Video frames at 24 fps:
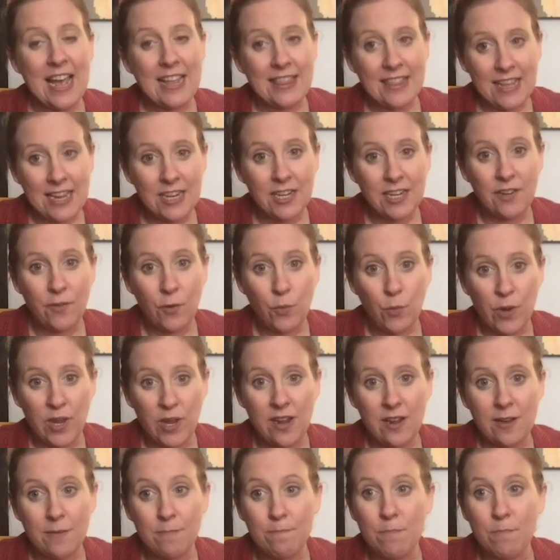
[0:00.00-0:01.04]
At the end of a
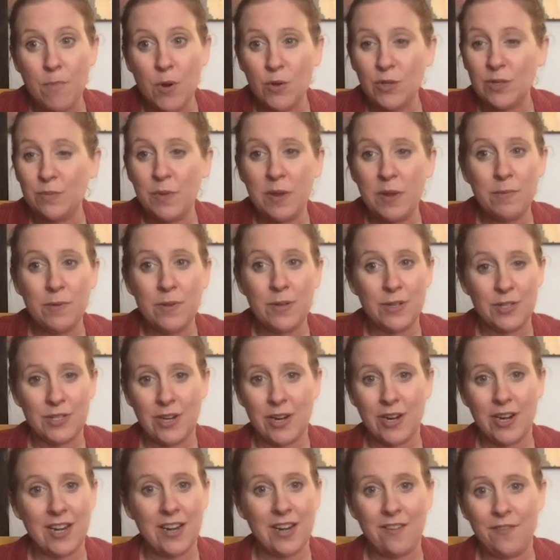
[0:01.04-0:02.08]
week, most people are
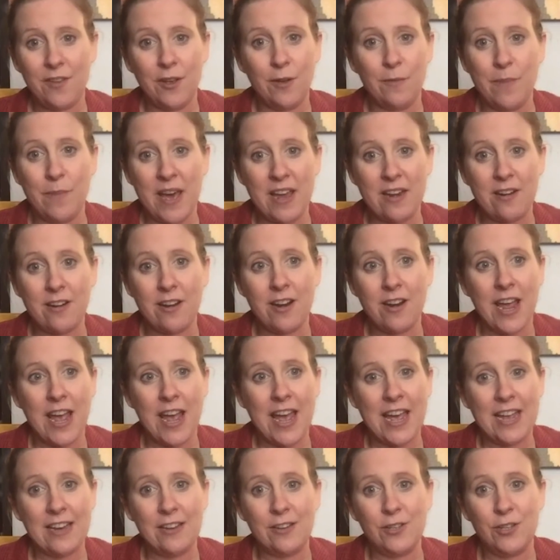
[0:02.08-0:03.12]
starting to feel better
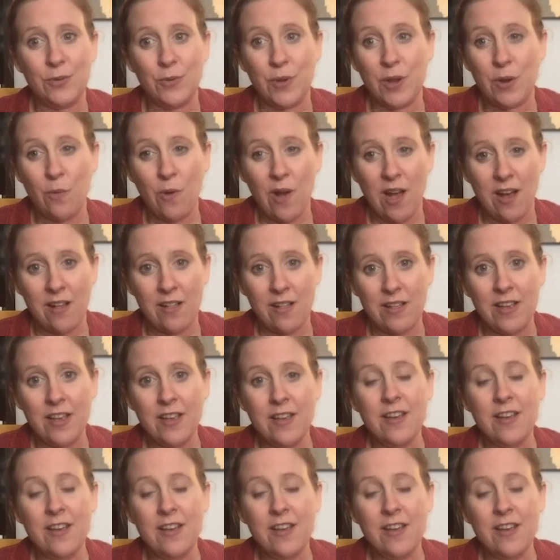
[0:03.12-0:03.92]
and doing well.